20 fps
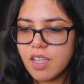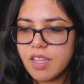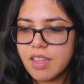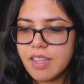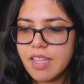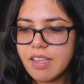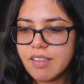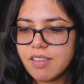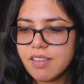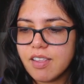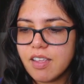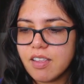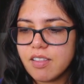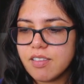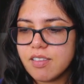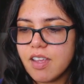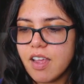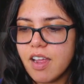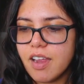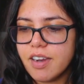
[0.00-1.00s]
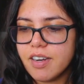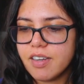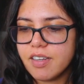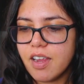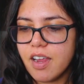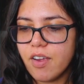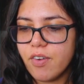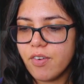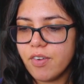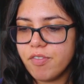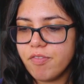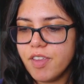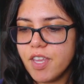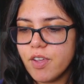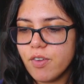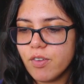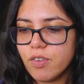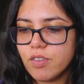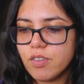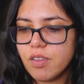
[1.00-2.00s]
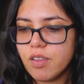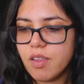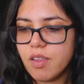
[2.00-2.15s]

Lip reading: That's kind of how it feels.